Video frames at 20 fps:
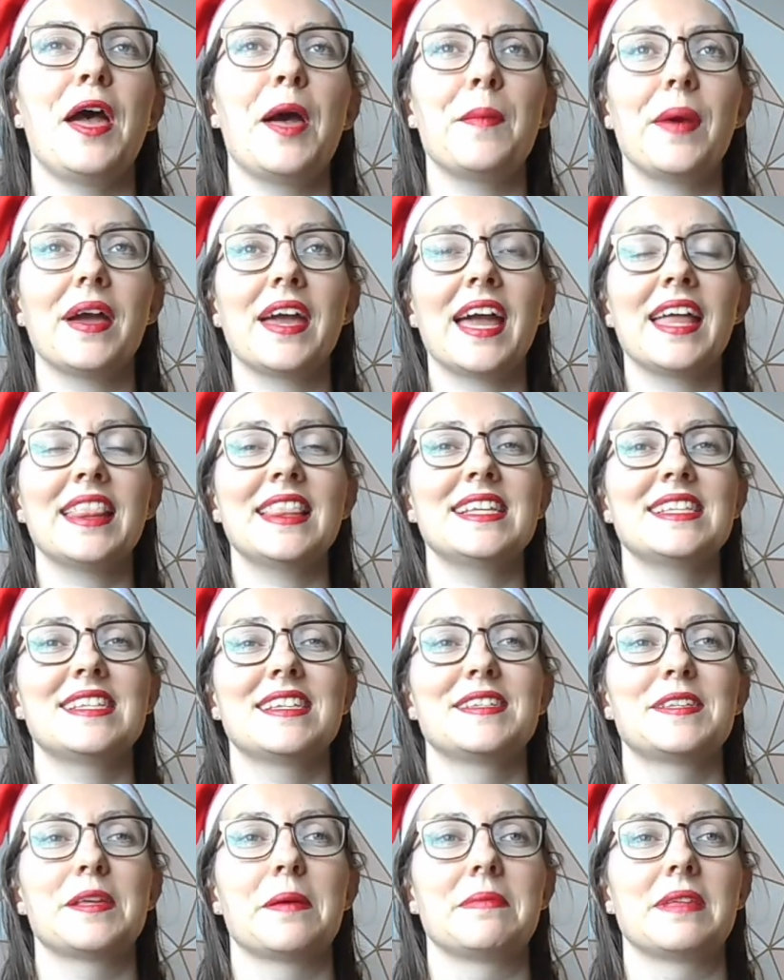Again, this
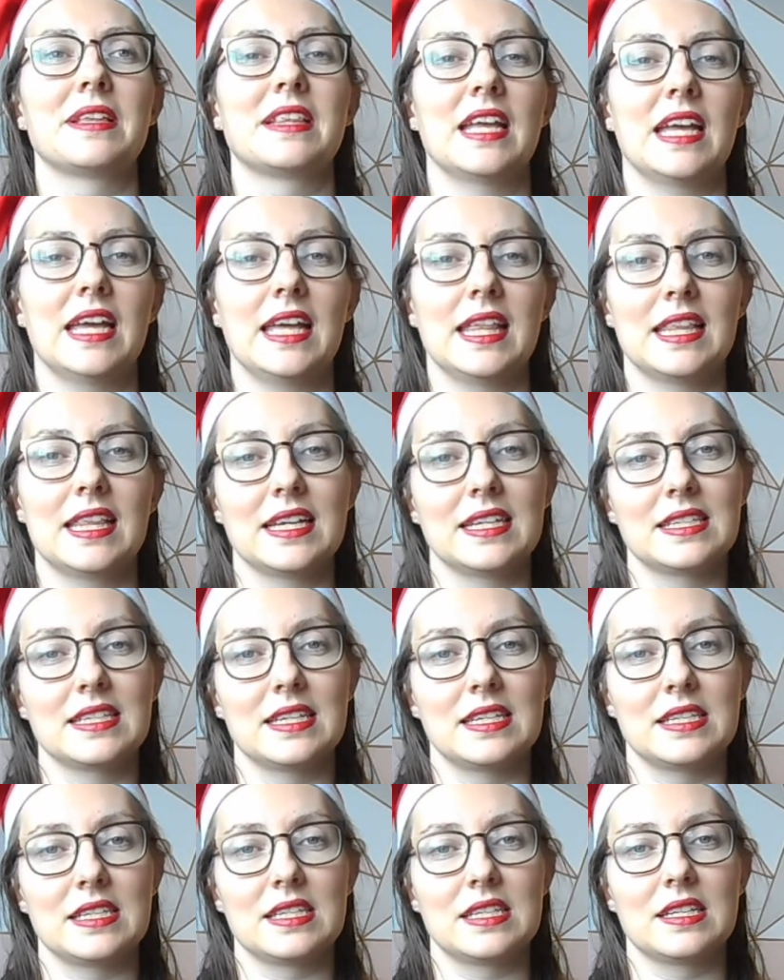is something that he thinks
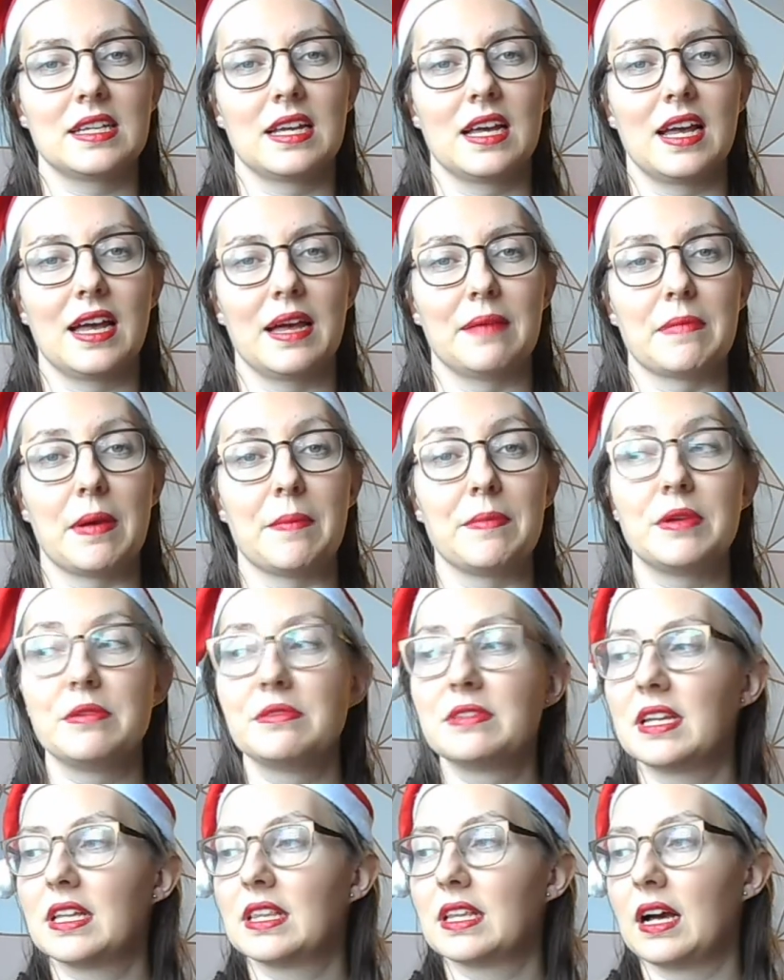is
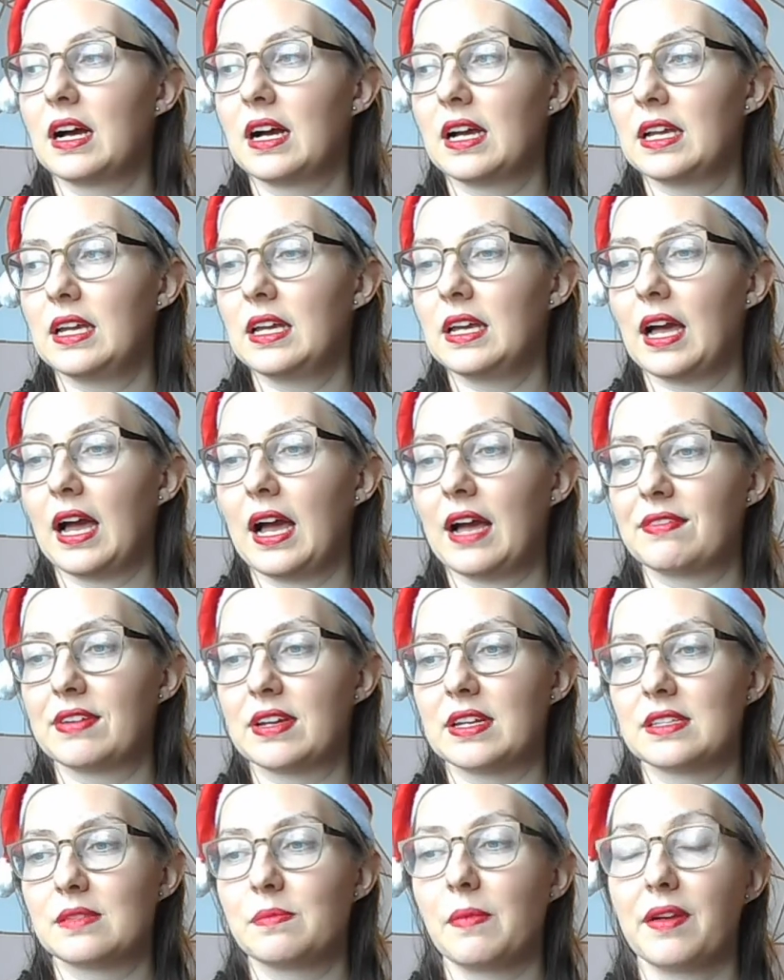amusing that I have it
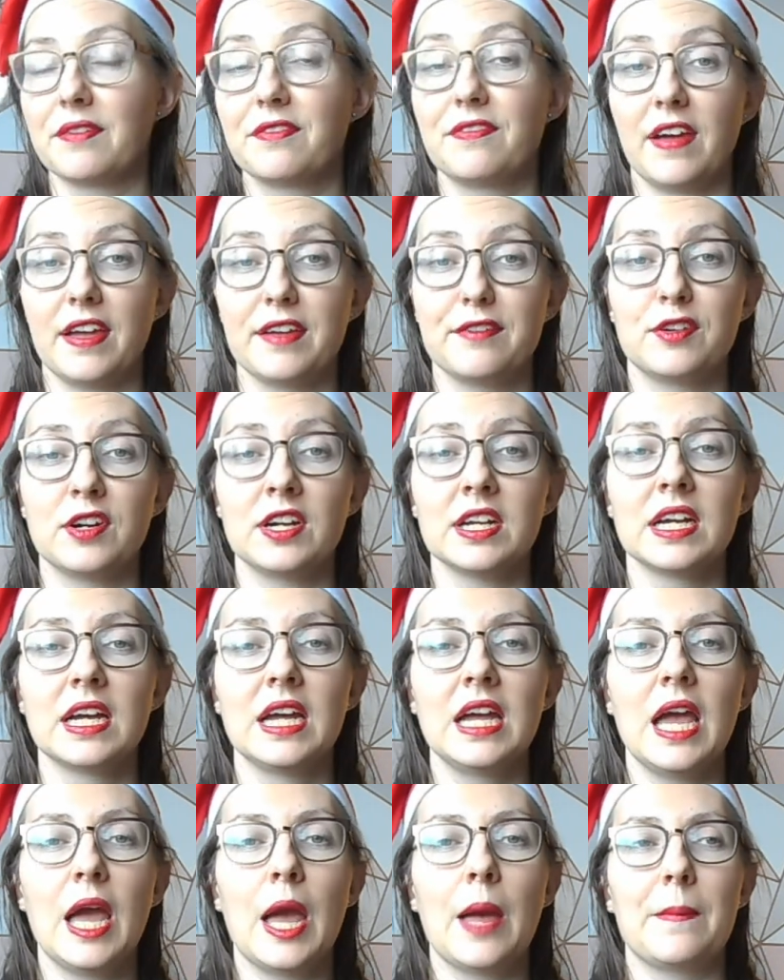as my favourite,
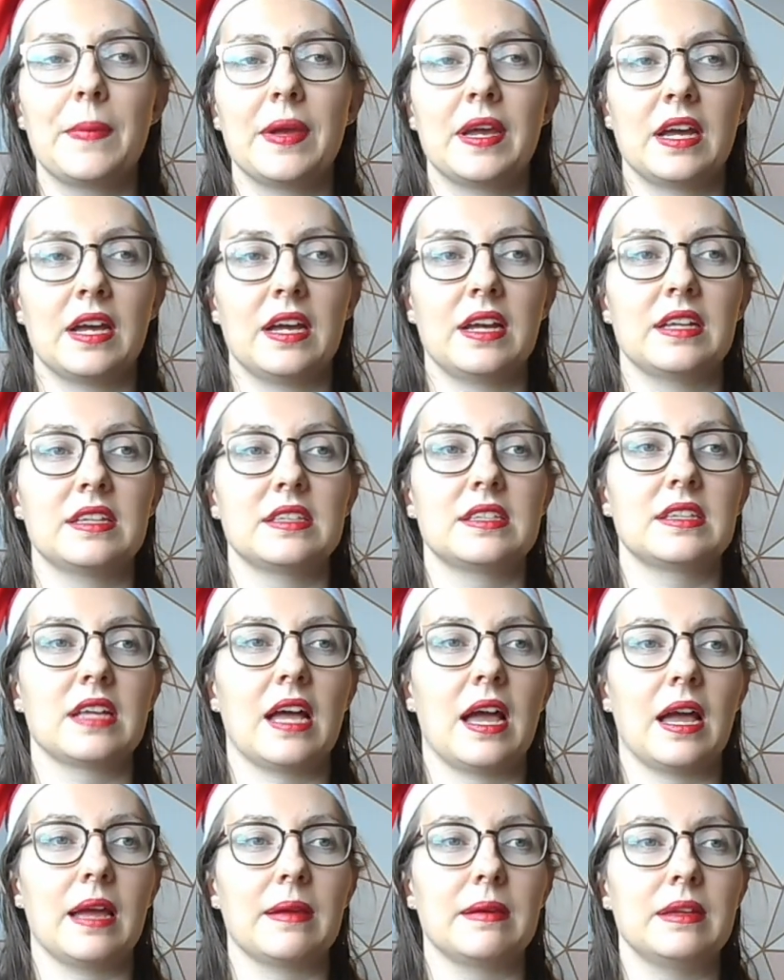because
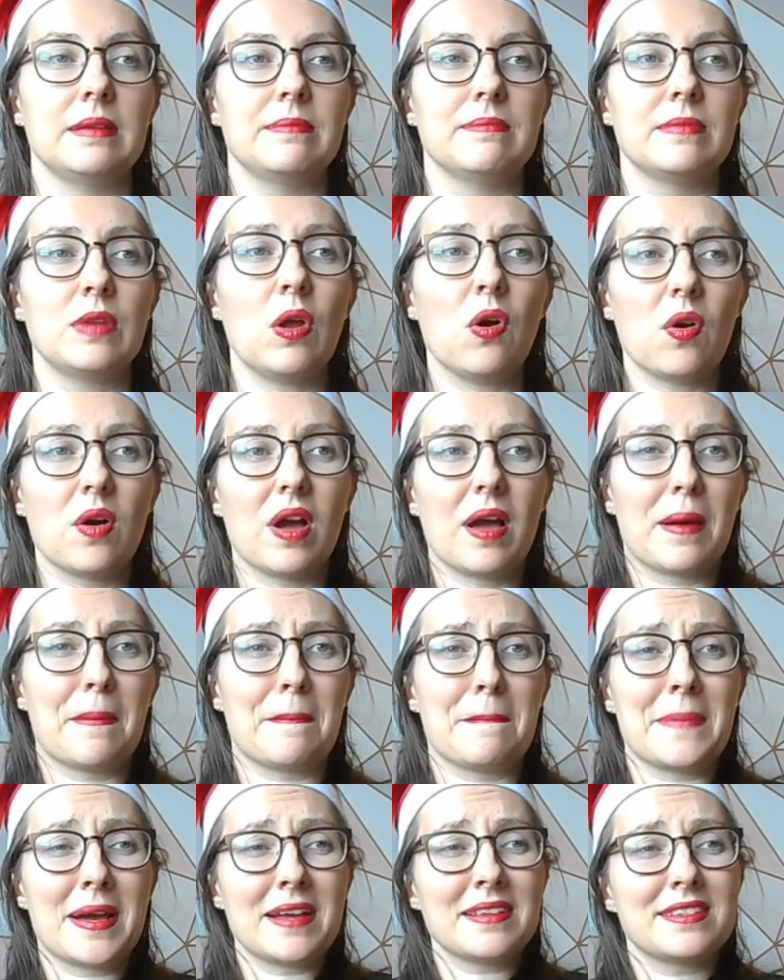I'm not a
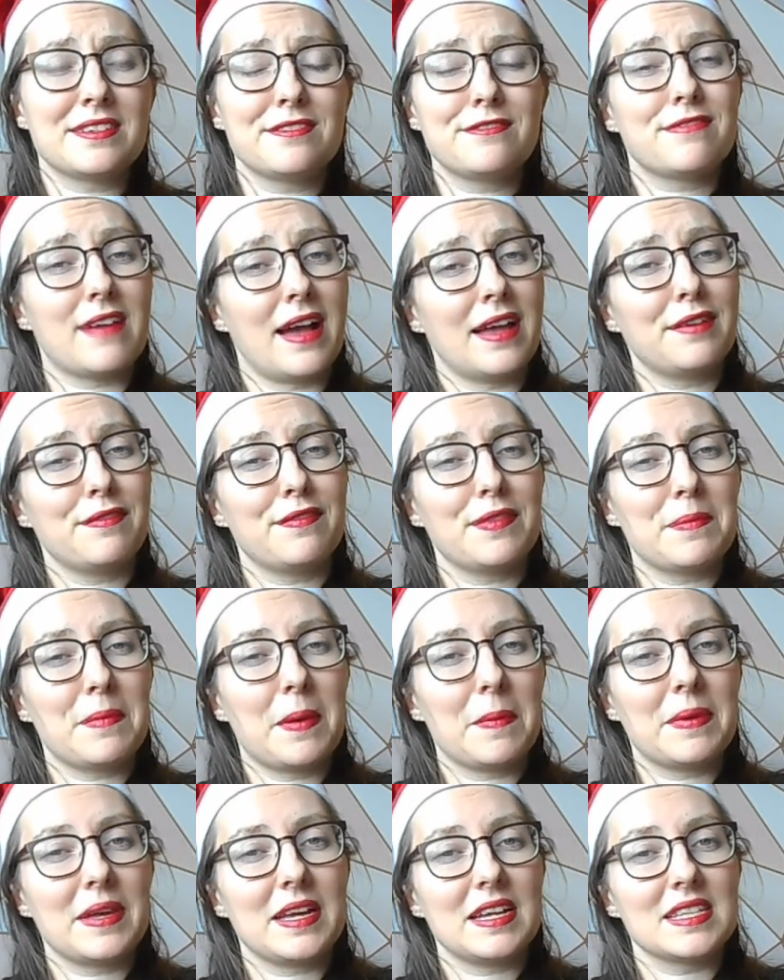massive fan of the
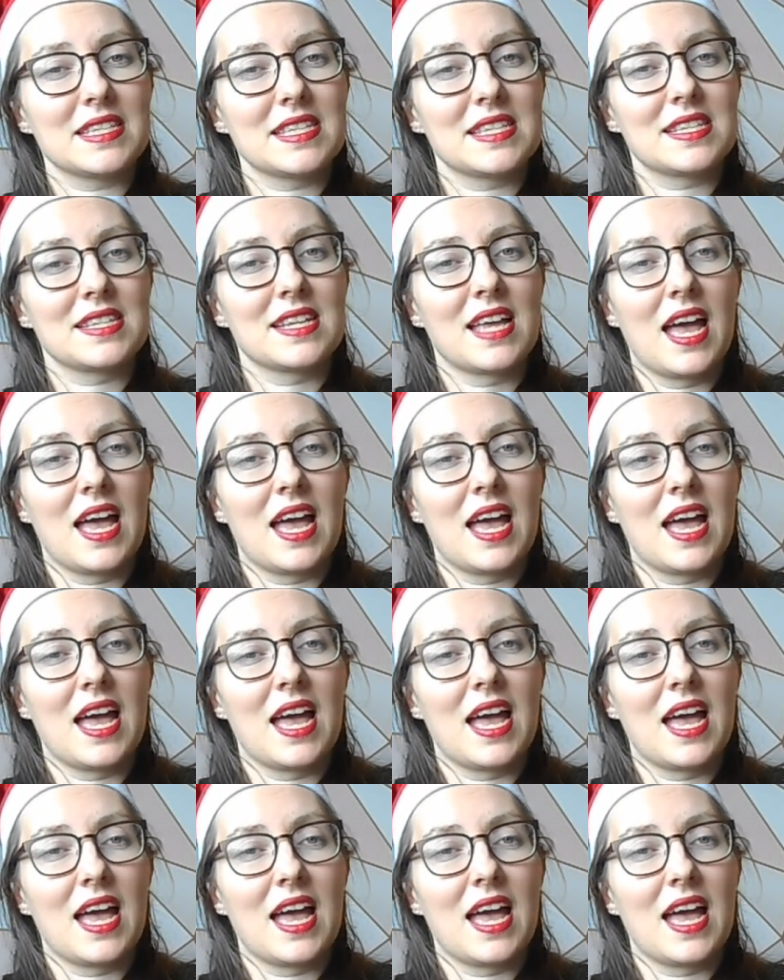Muppets.